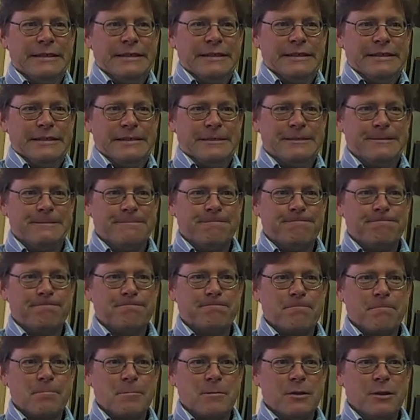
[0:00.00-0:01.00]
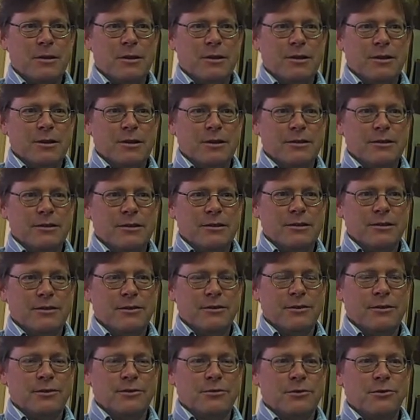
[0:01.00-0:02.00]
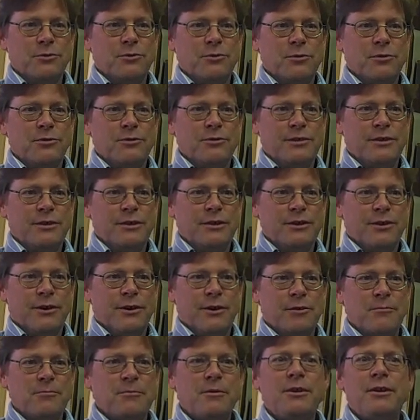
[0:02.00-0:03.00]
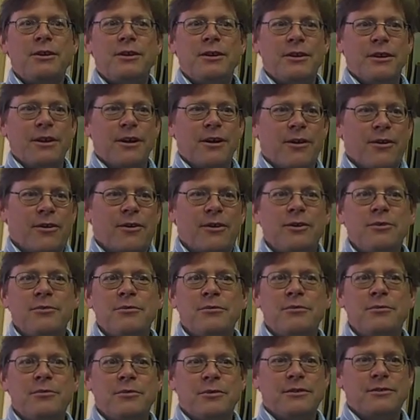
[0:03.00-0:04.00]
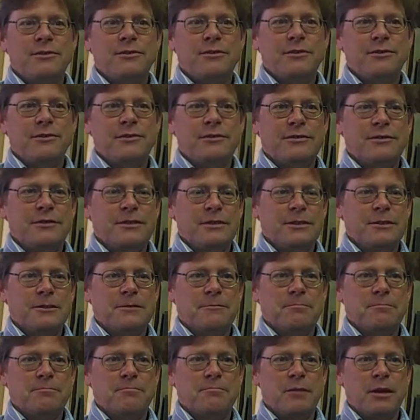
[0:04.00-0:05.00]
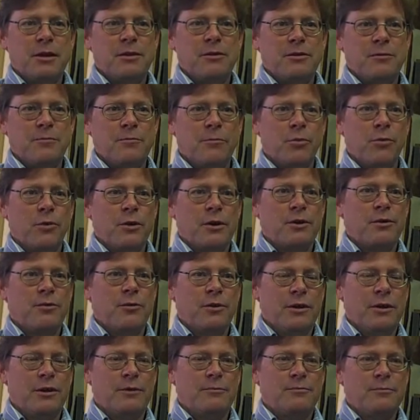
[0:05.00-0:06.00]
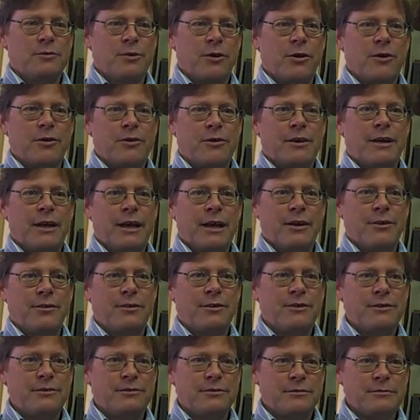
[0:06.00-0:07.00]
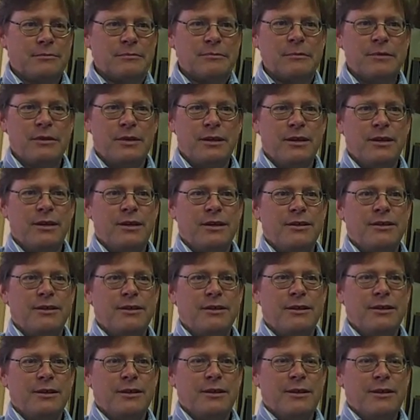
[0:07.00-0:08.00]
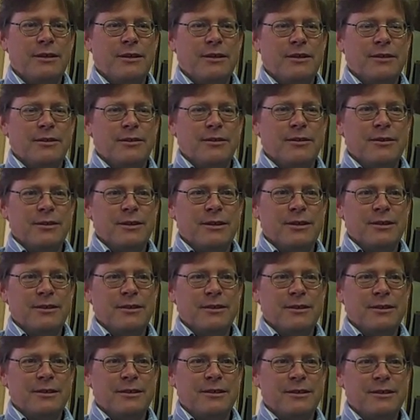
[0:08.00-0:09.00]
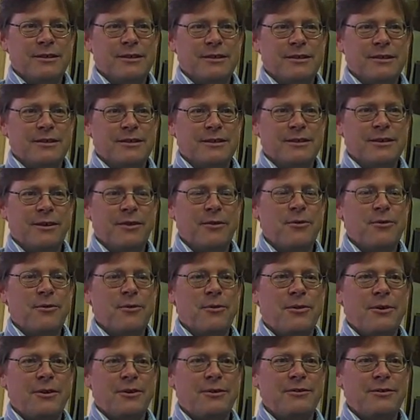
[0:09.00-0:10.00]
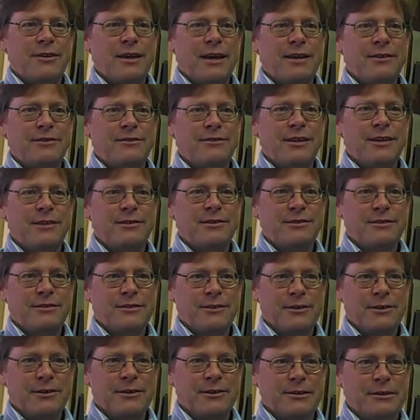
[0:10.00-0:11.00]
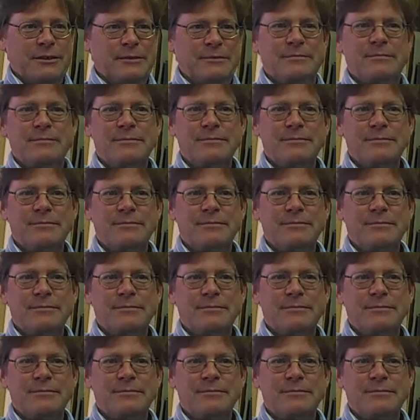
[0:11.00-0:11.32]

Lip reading: The schools in our immediate area, which is mainly Boyd, Greenup, Carter counties, and then other things as necessary.